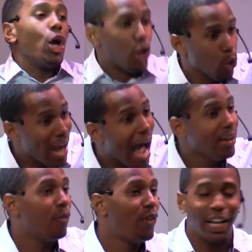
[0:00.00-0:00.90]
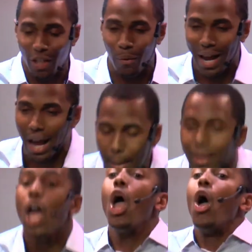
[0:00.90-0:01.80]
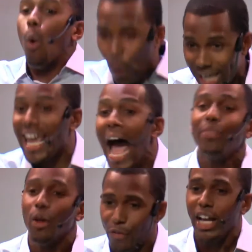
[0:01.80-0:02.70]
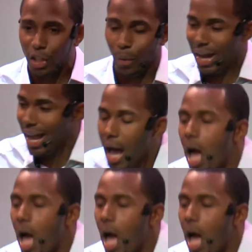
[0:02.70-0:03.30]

You got the victory. We got the victory.